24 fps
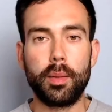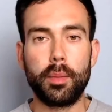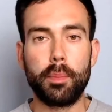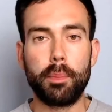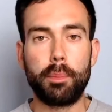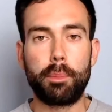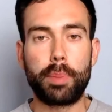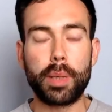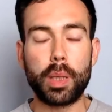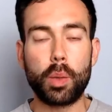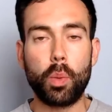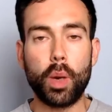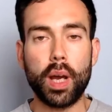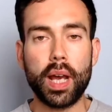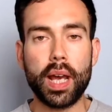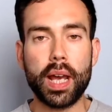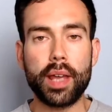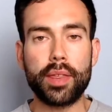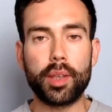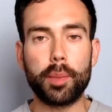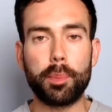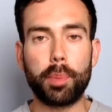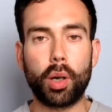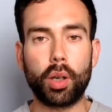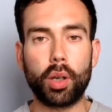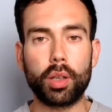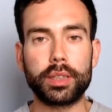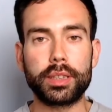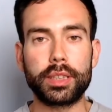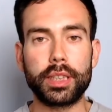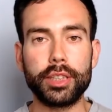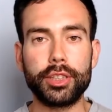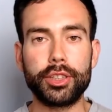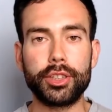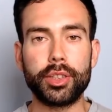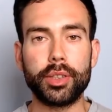Beware the
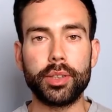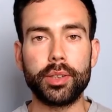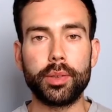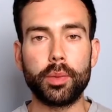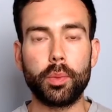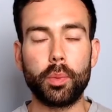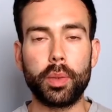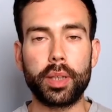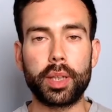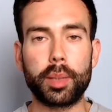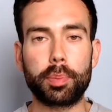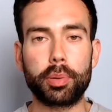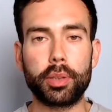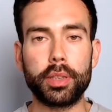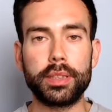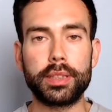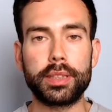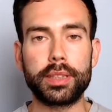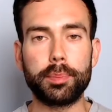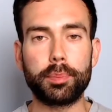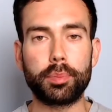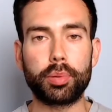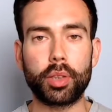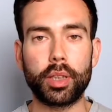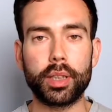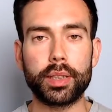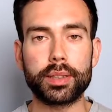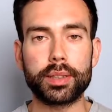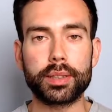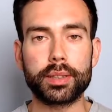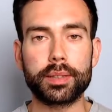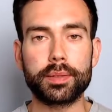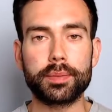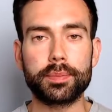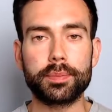politician with a printing press.